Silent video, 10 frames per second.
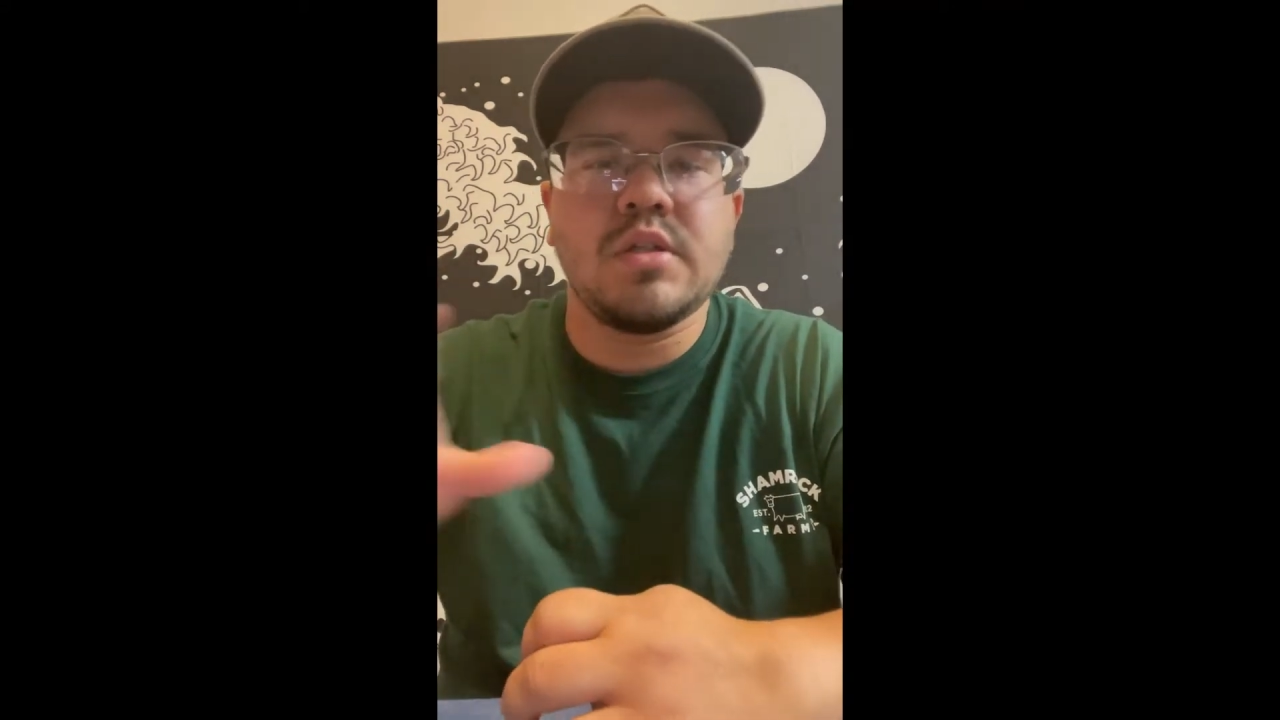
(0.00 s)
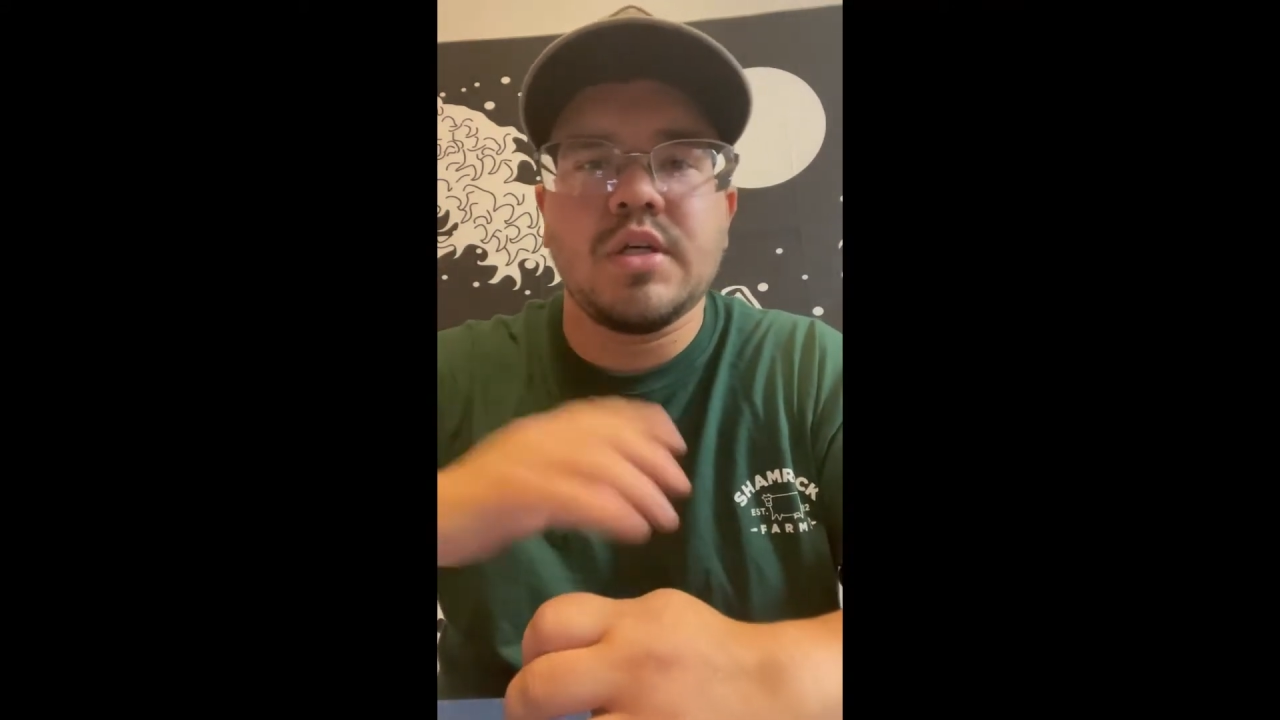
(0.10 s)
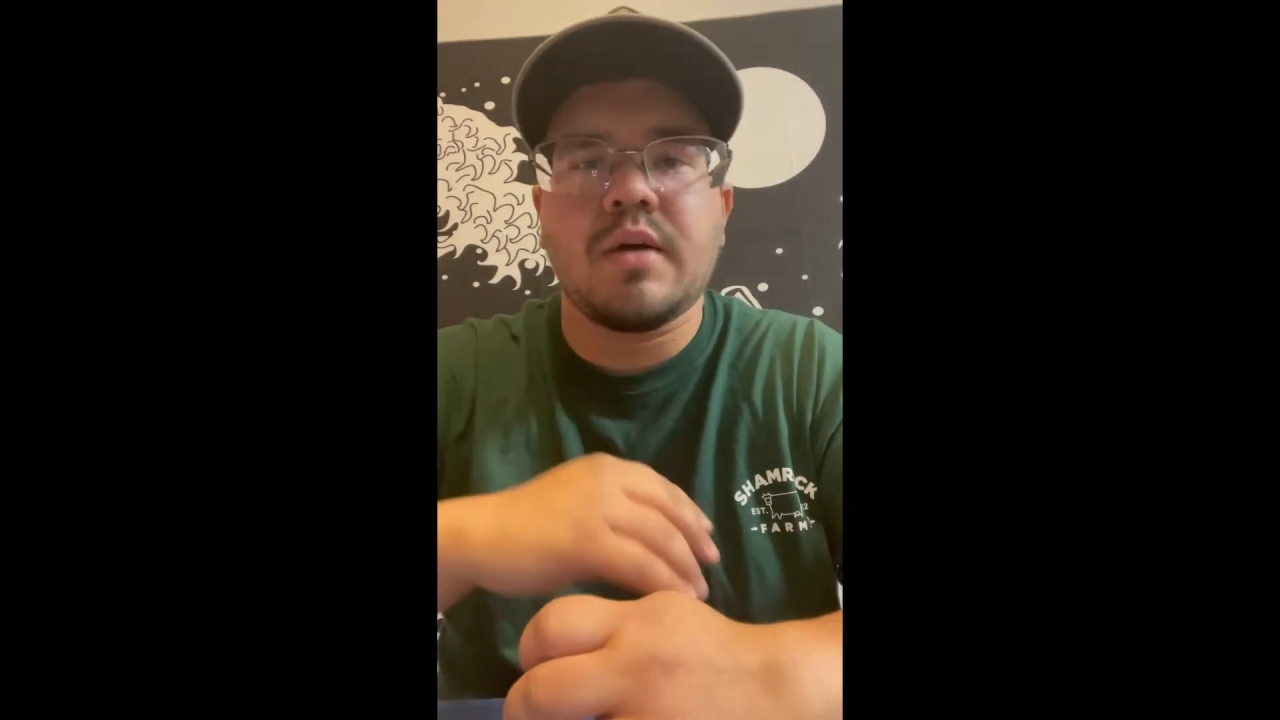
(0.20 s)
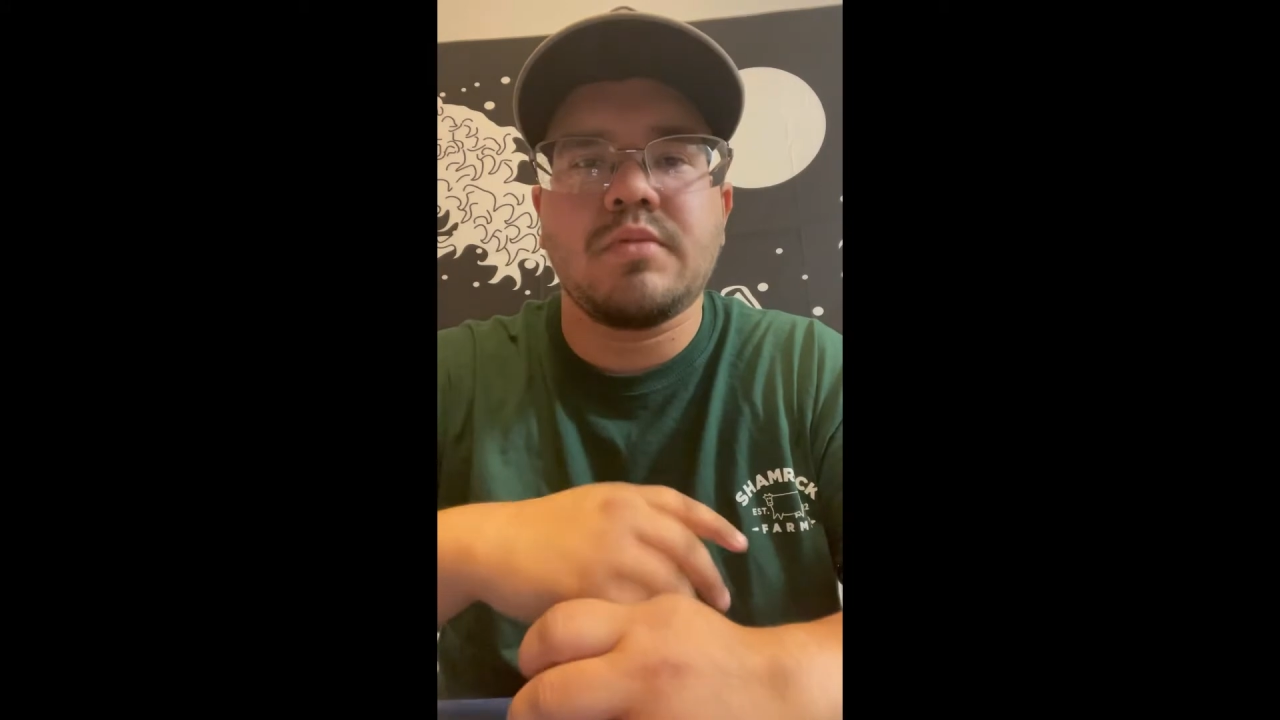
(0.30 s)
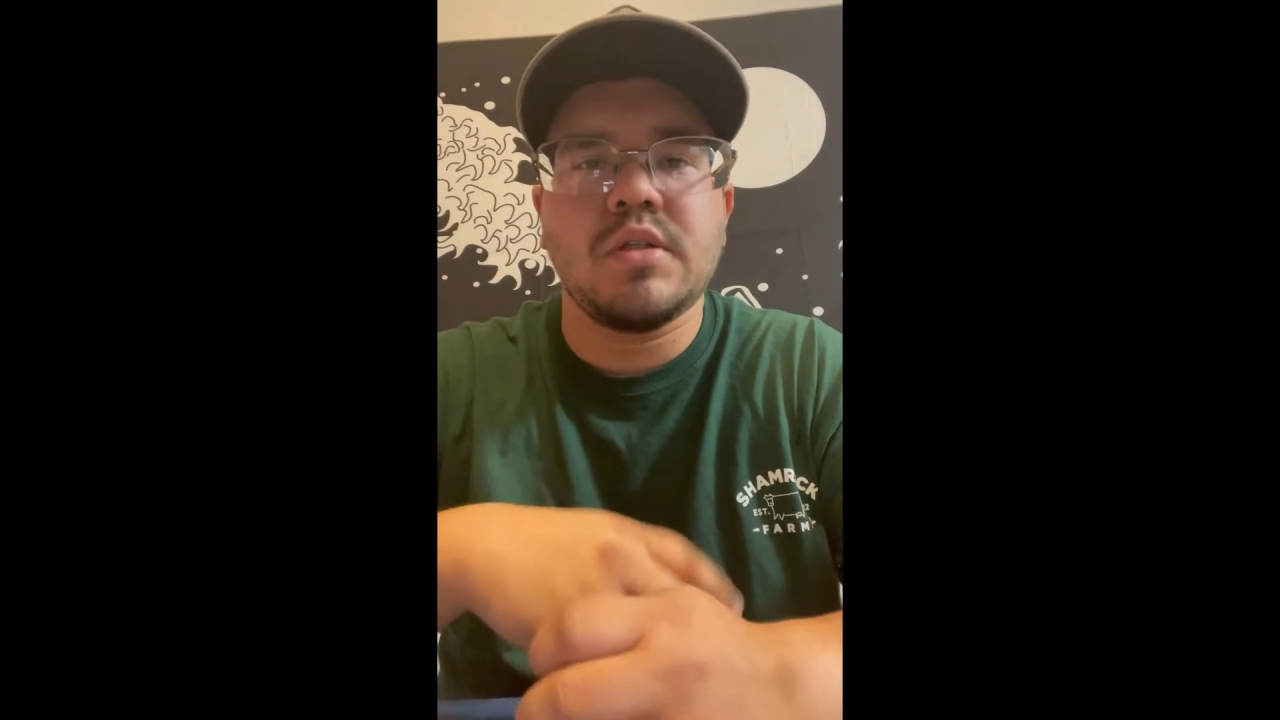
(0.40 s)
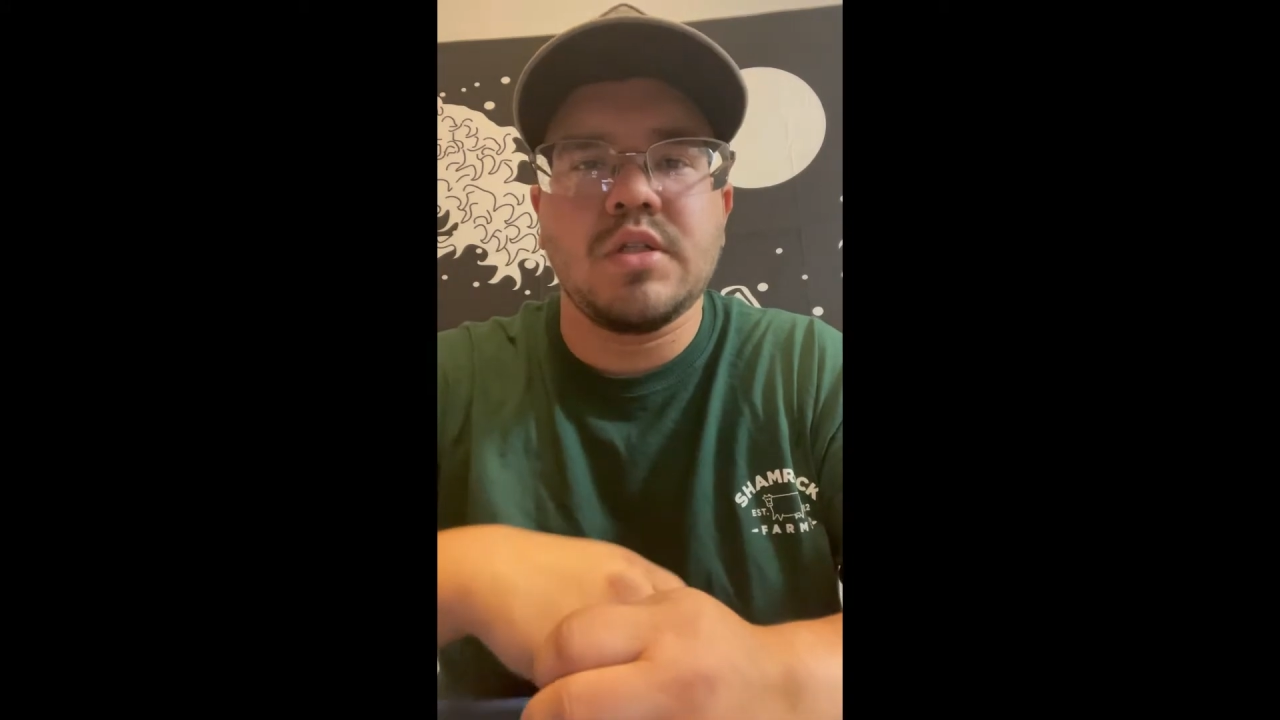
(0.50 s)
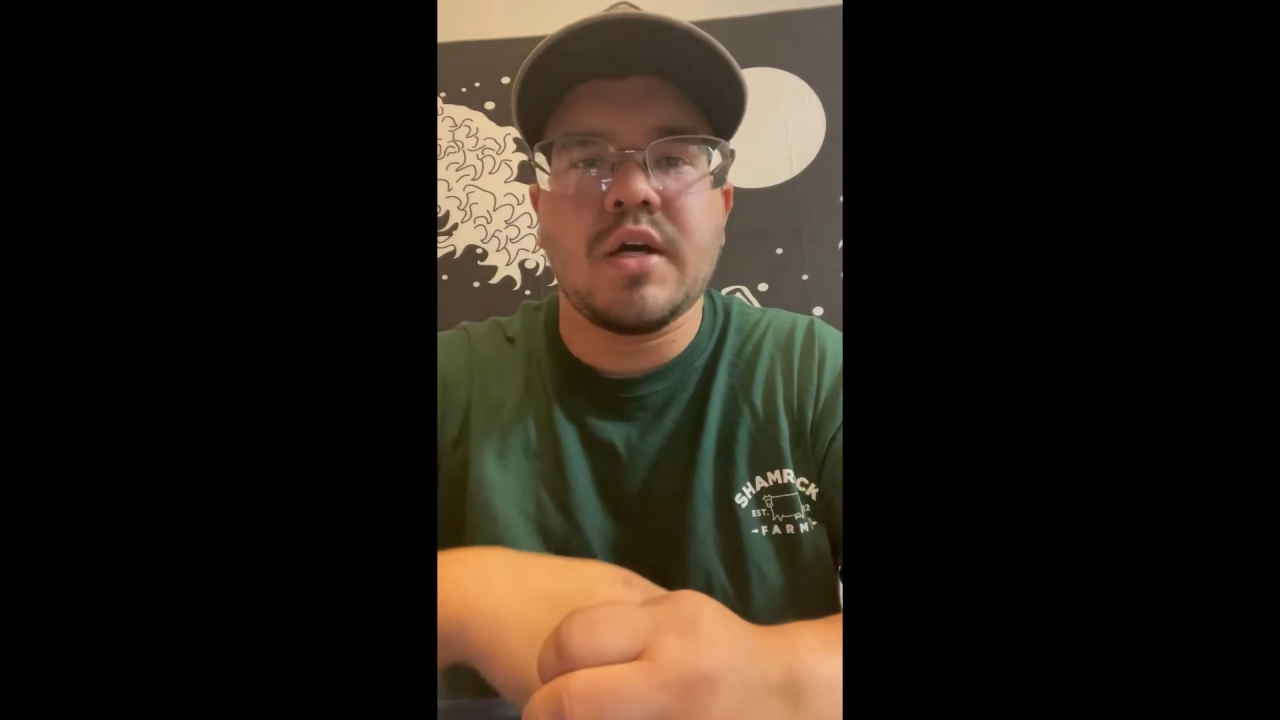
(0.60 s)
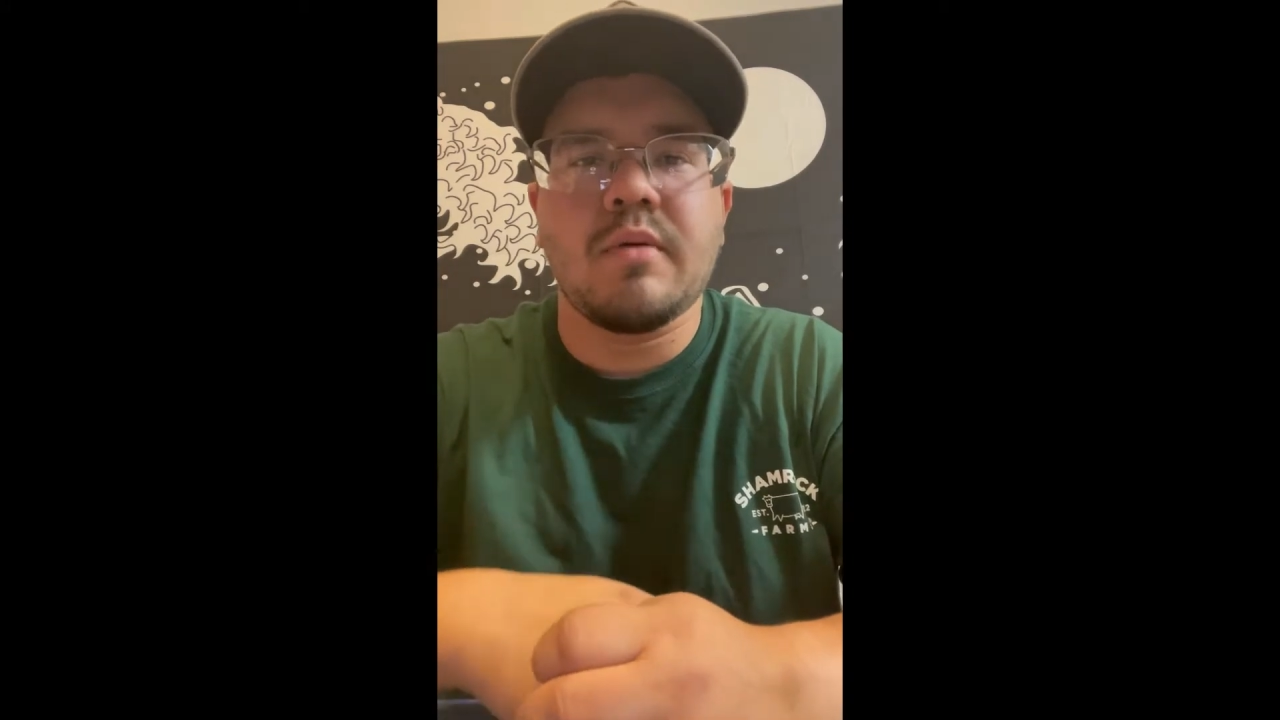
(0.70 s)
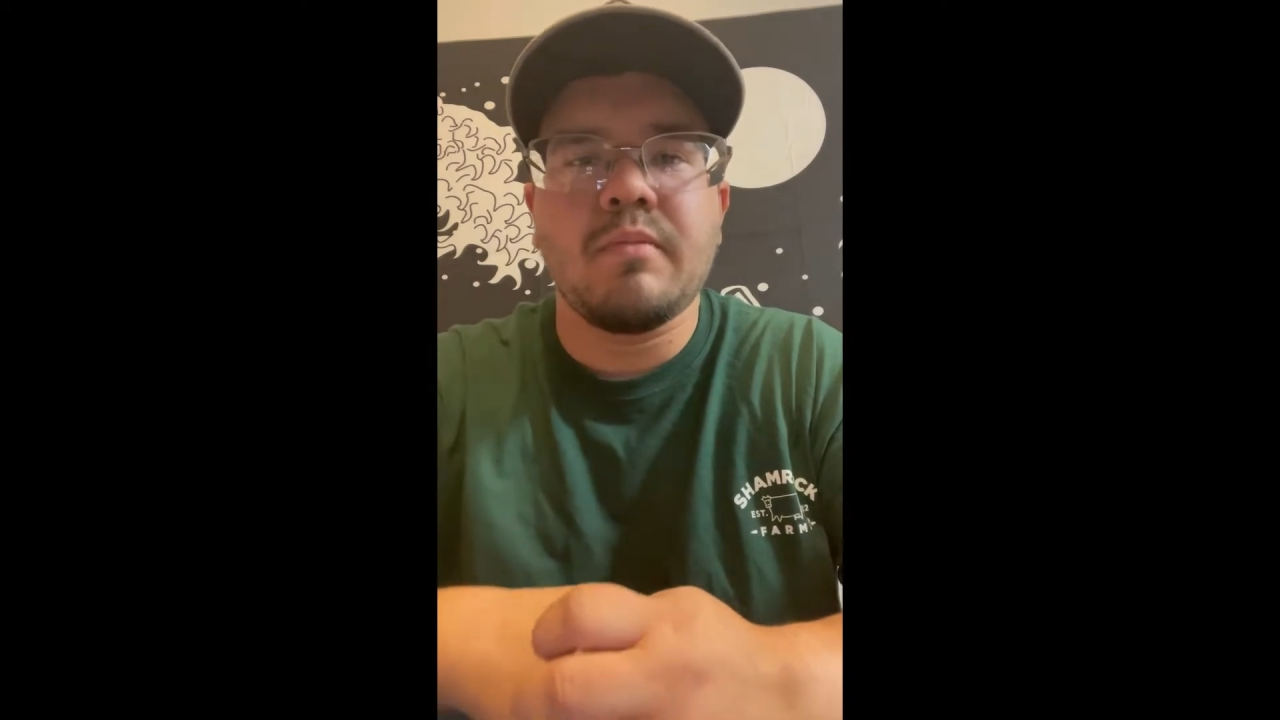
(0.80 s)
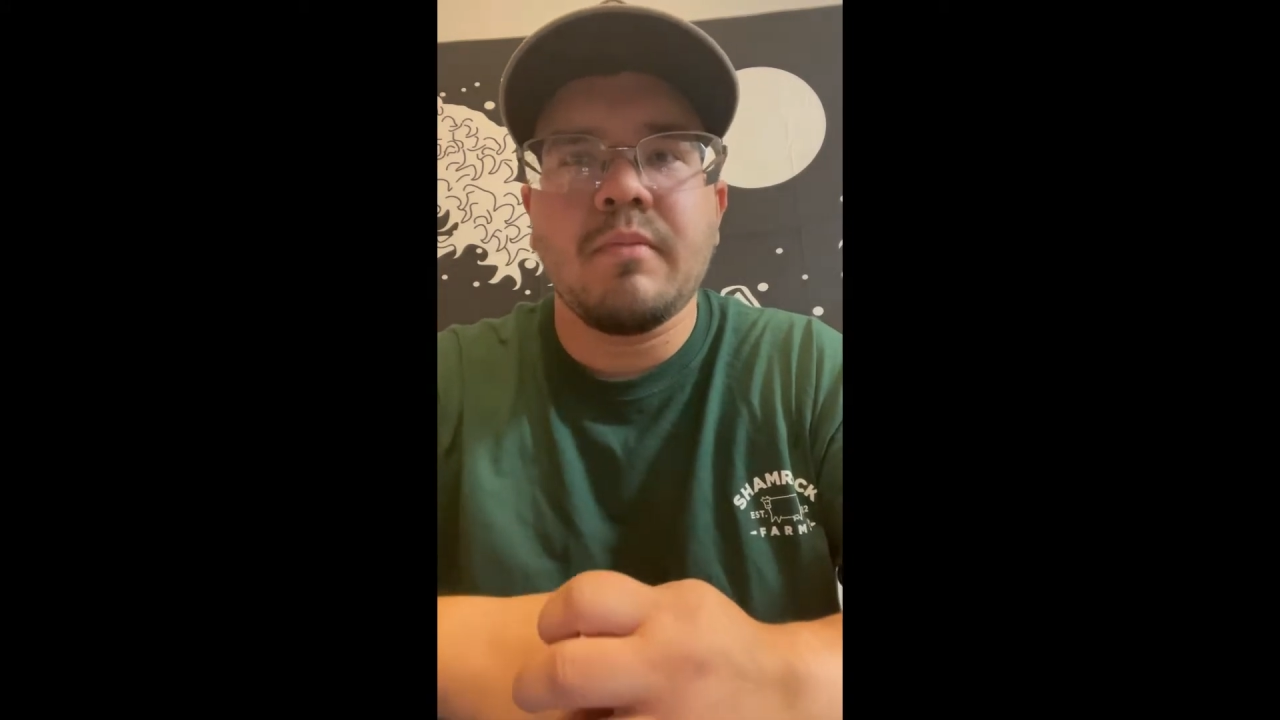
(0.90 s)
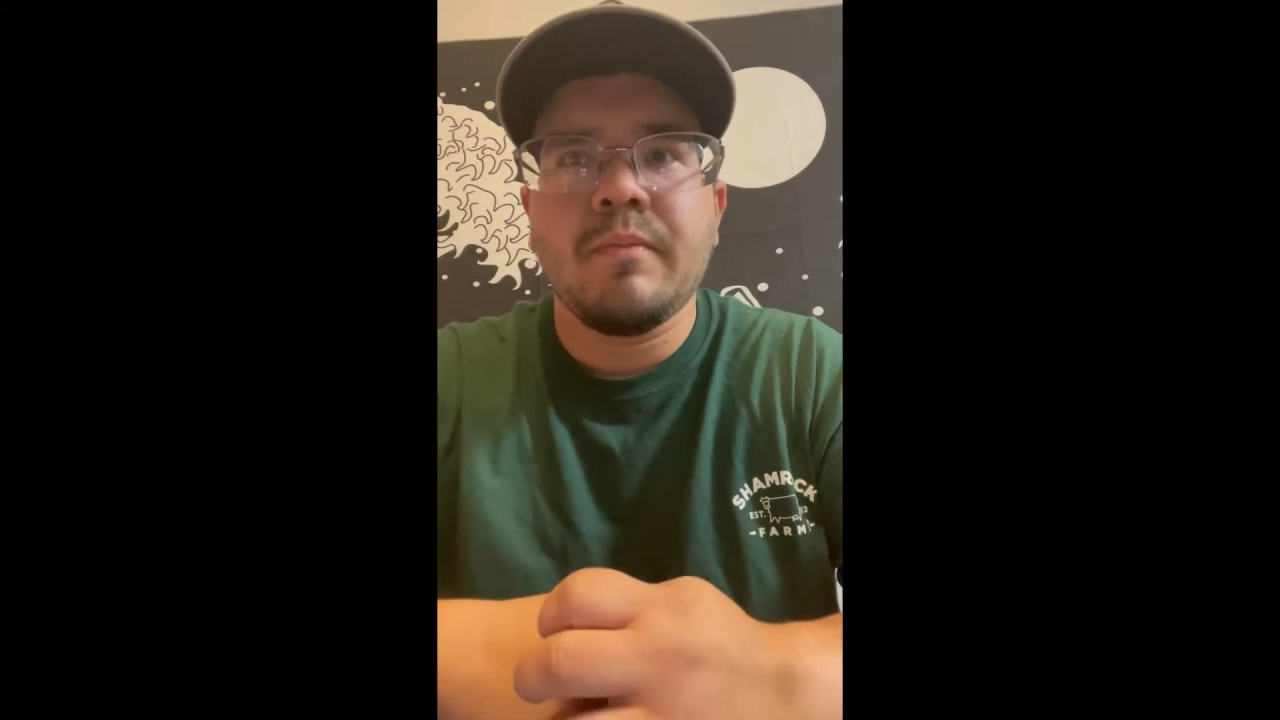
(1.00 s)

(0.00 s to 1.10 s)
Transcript: job to job,